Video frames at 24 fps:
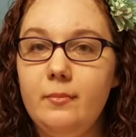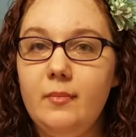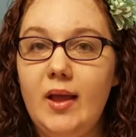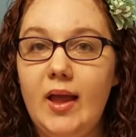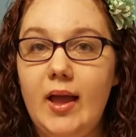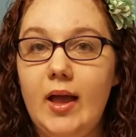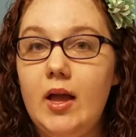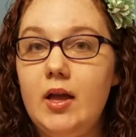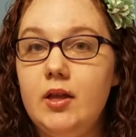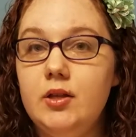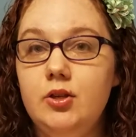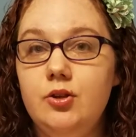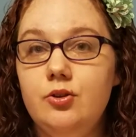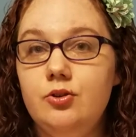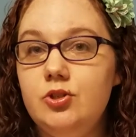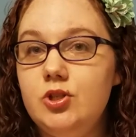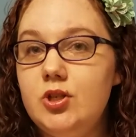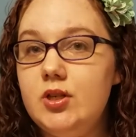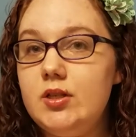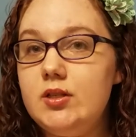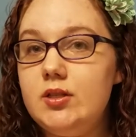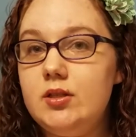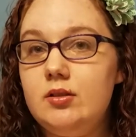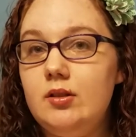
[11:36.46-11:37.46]
And you
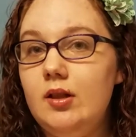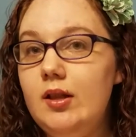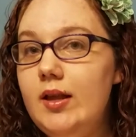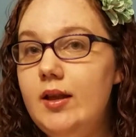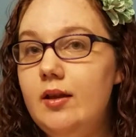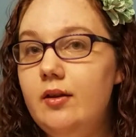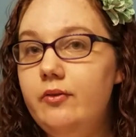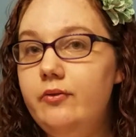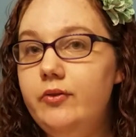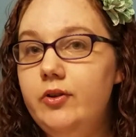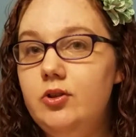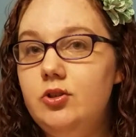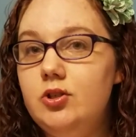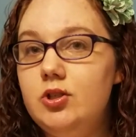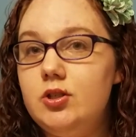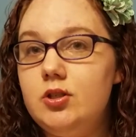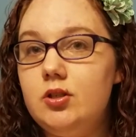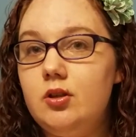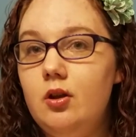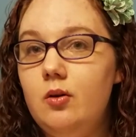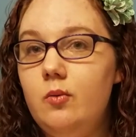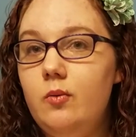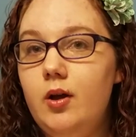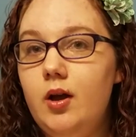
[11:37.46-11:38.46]
just live, you just
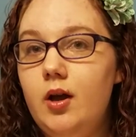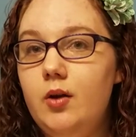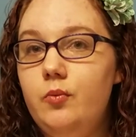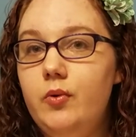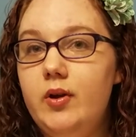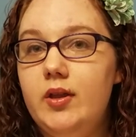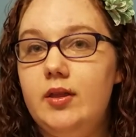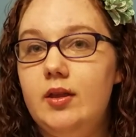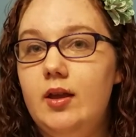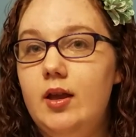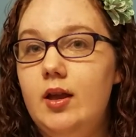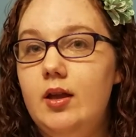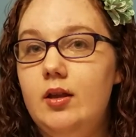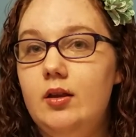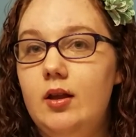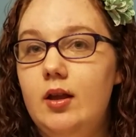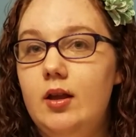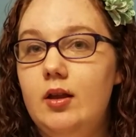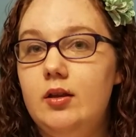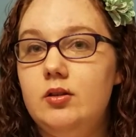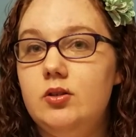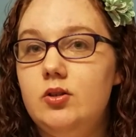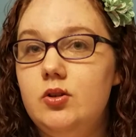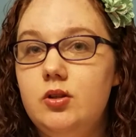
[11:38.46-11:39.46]
go on with it
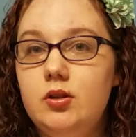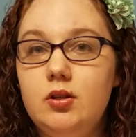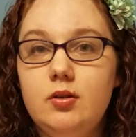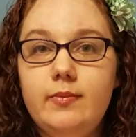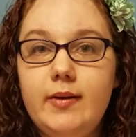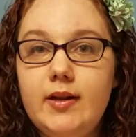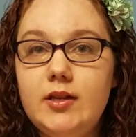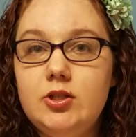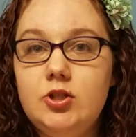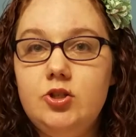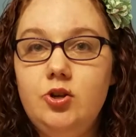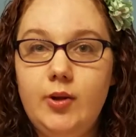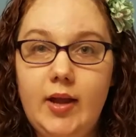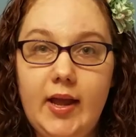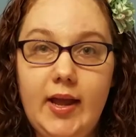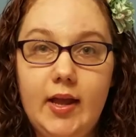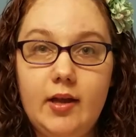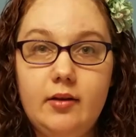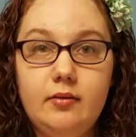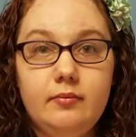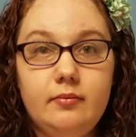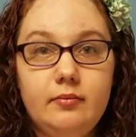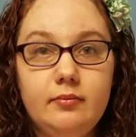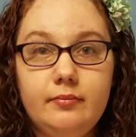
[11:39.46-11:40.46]
and do the best you
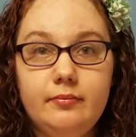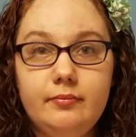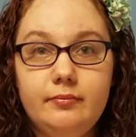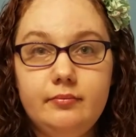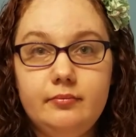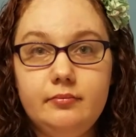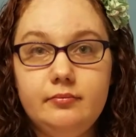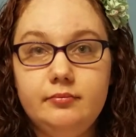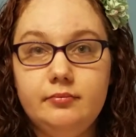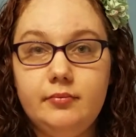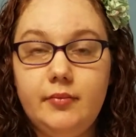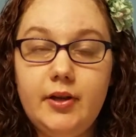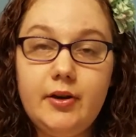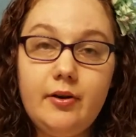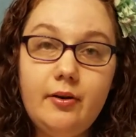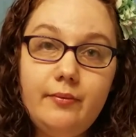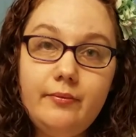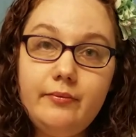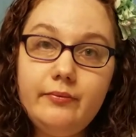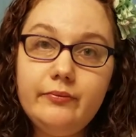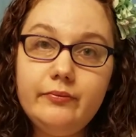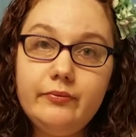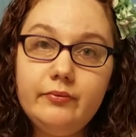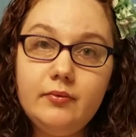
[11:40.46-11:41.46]
can, you
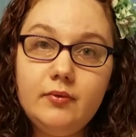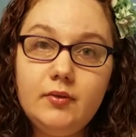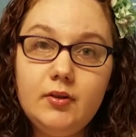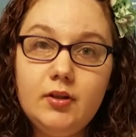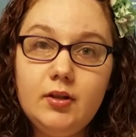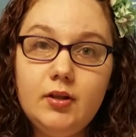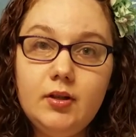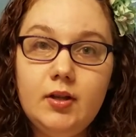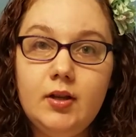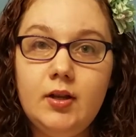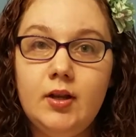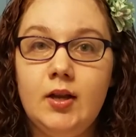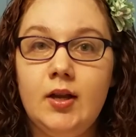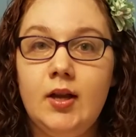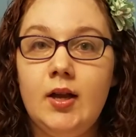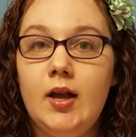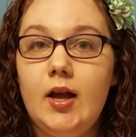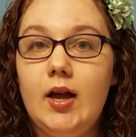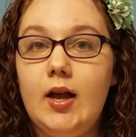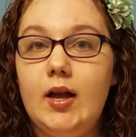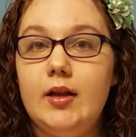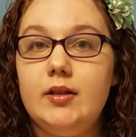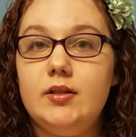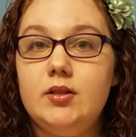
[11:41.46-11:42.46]
know?
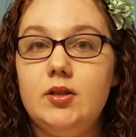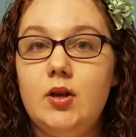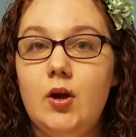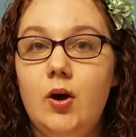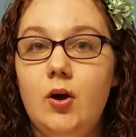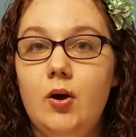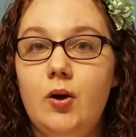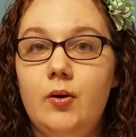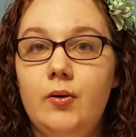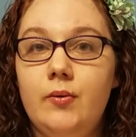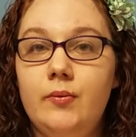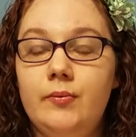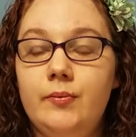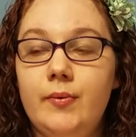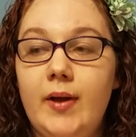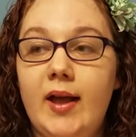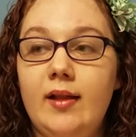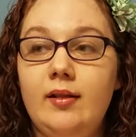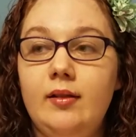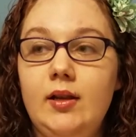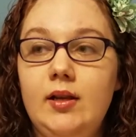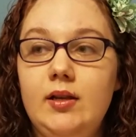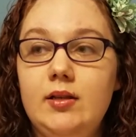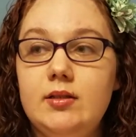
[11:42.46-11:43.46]
So
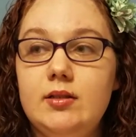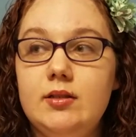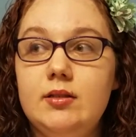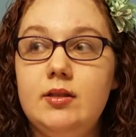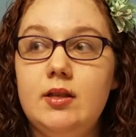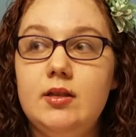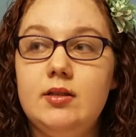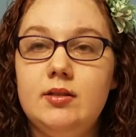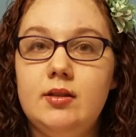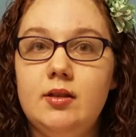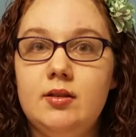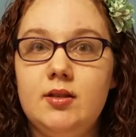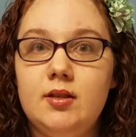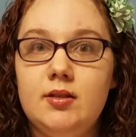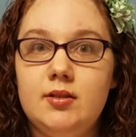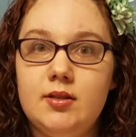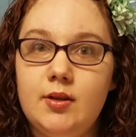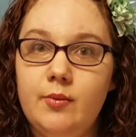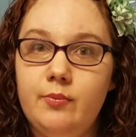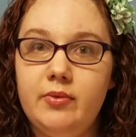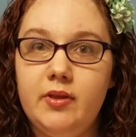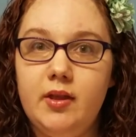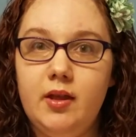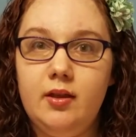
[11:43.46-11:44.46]
at least this isn't
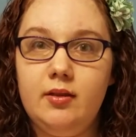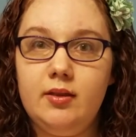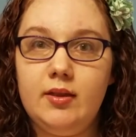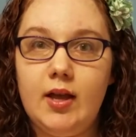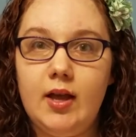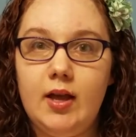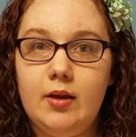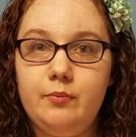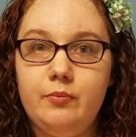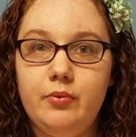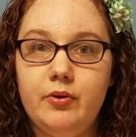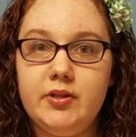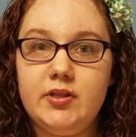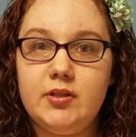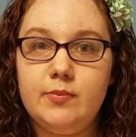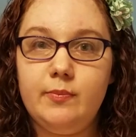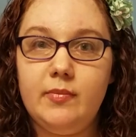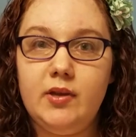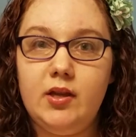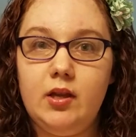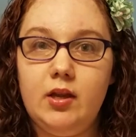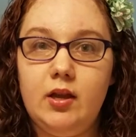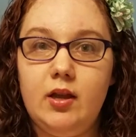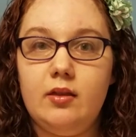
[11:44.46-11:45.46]
something that puts
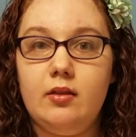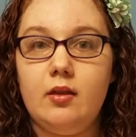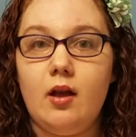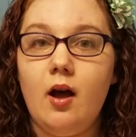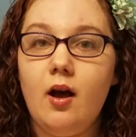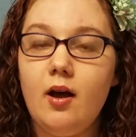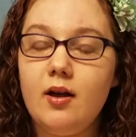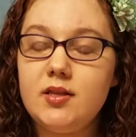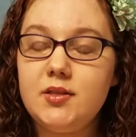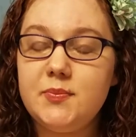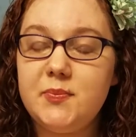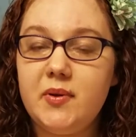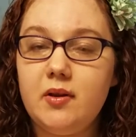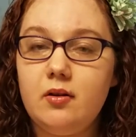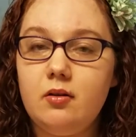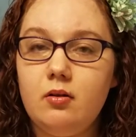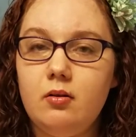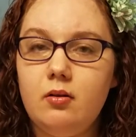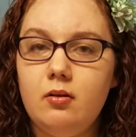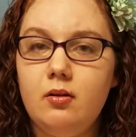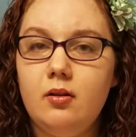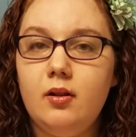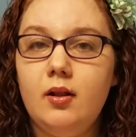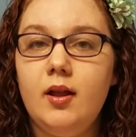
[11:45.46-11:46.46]
me in the
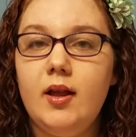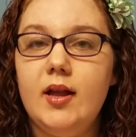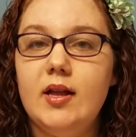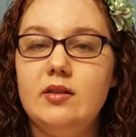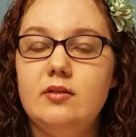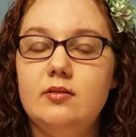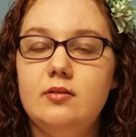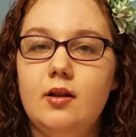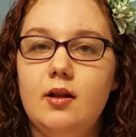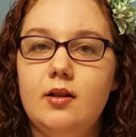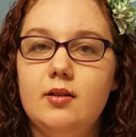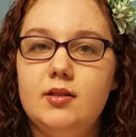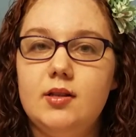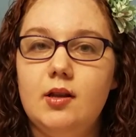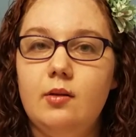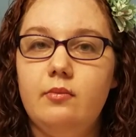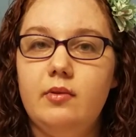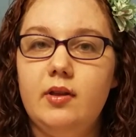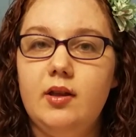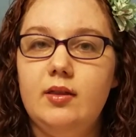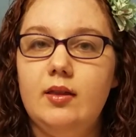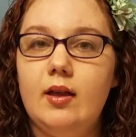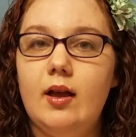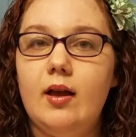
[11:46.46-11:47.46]
hospital. It's not
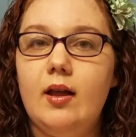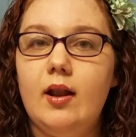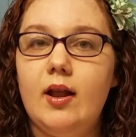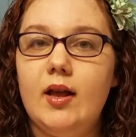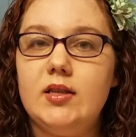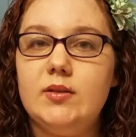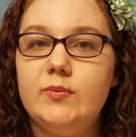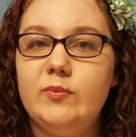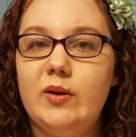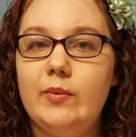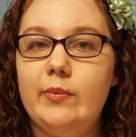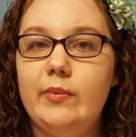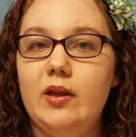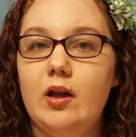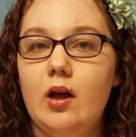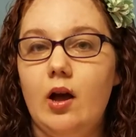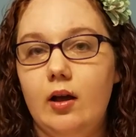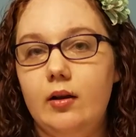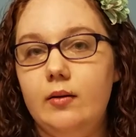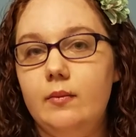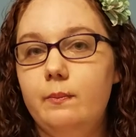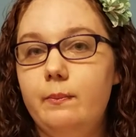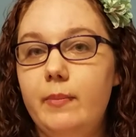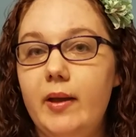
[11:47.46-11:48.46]
something that has put me
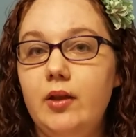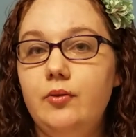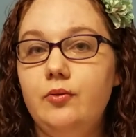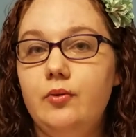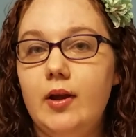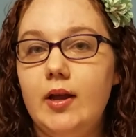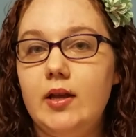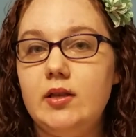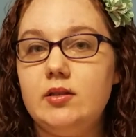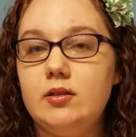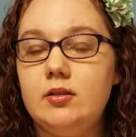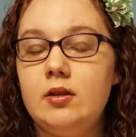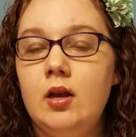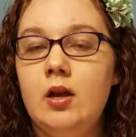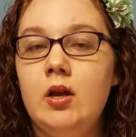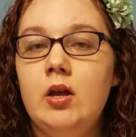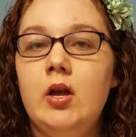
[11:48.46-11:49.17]
on bed rest.